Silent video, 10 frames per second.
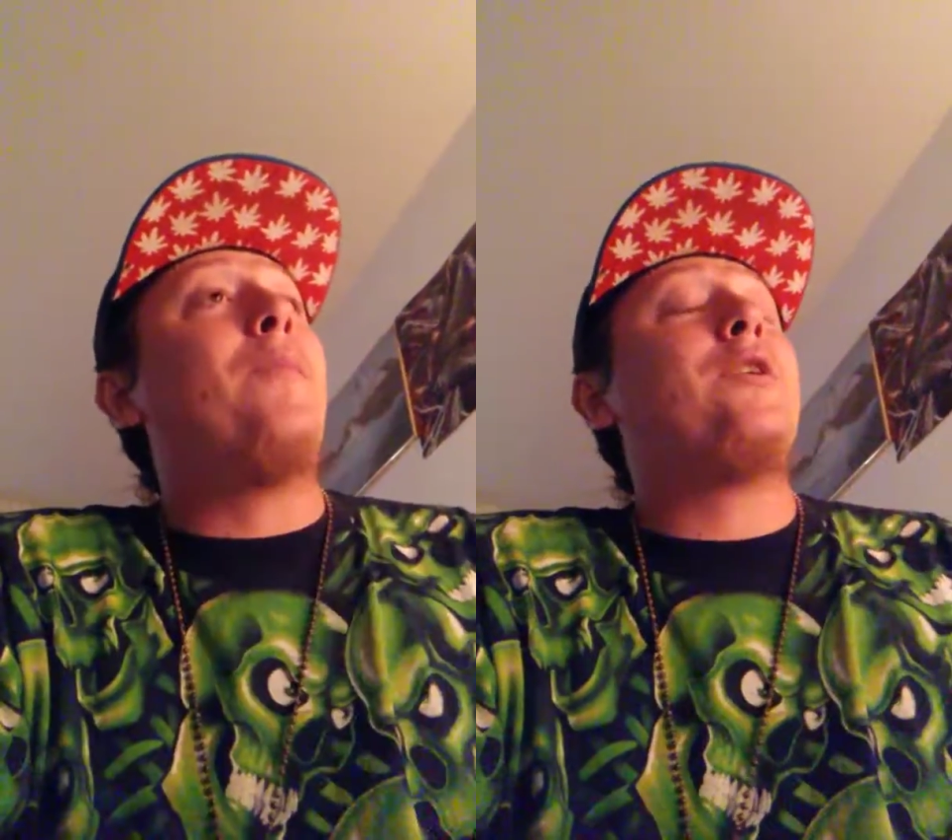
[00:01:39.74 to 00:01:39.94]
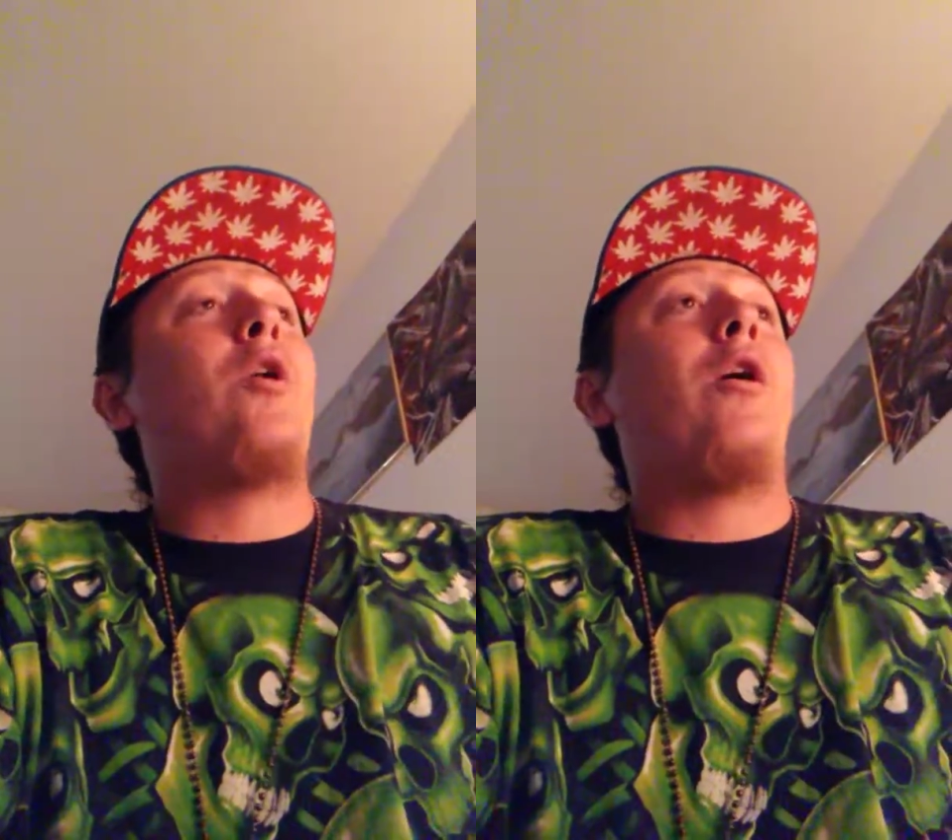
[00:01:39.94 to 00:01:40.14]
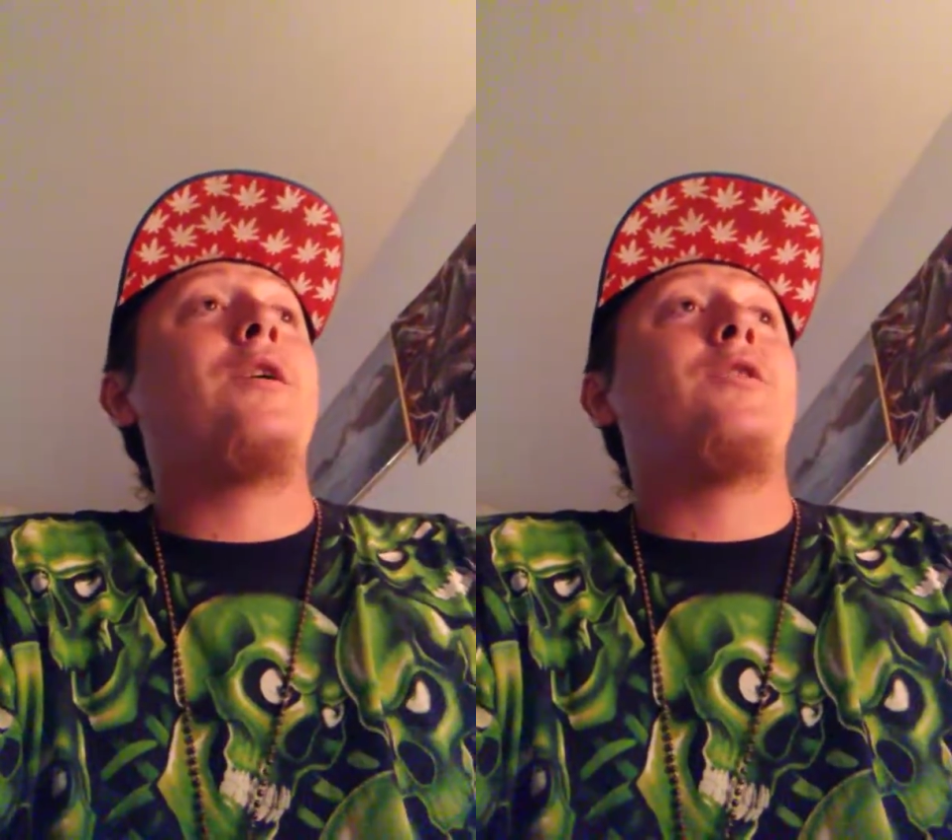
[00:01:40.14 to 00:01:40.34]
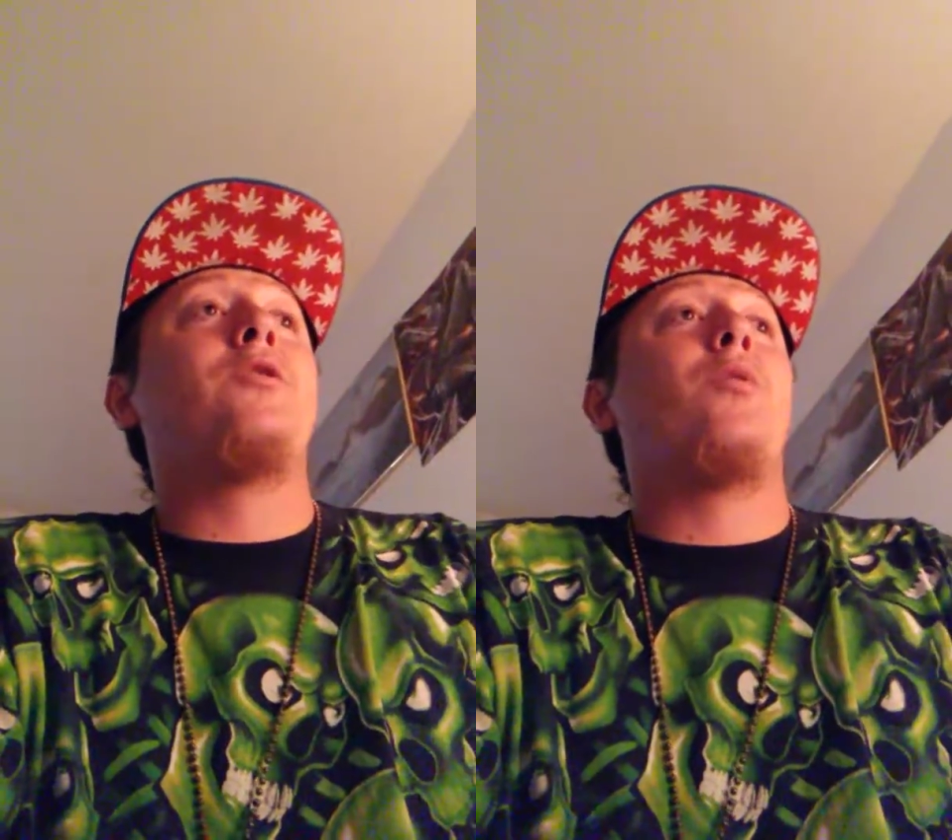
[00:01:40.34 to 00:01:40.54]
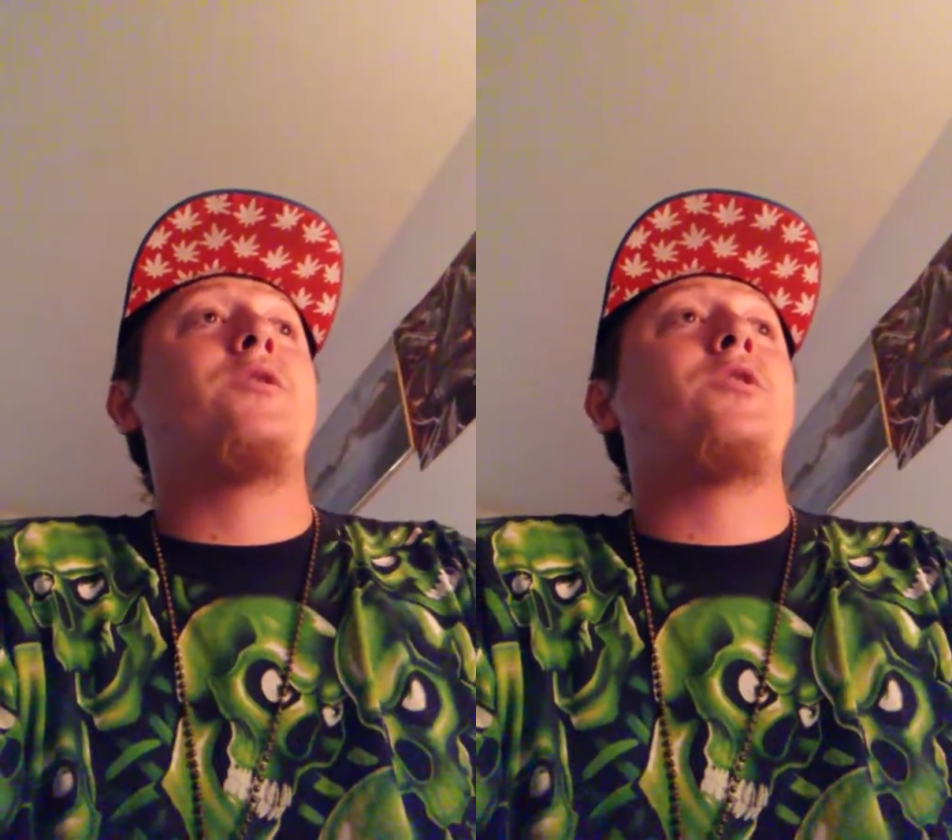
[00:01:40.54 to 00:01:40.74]
me talking to
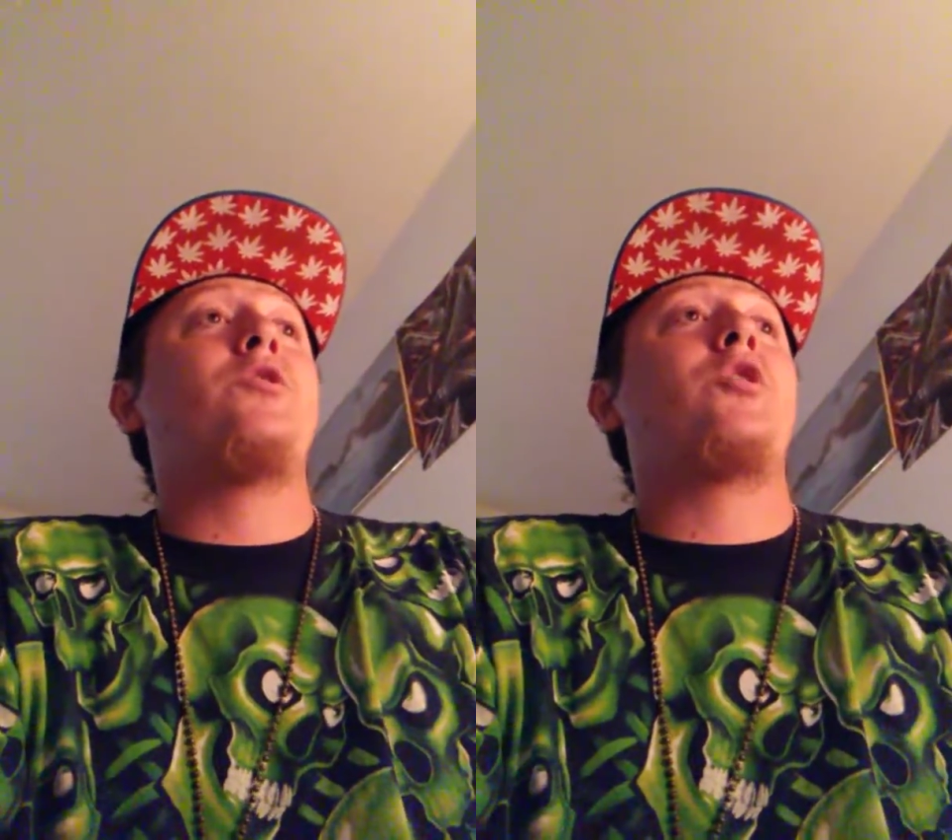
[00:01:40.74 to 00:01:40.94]
TwiZtiD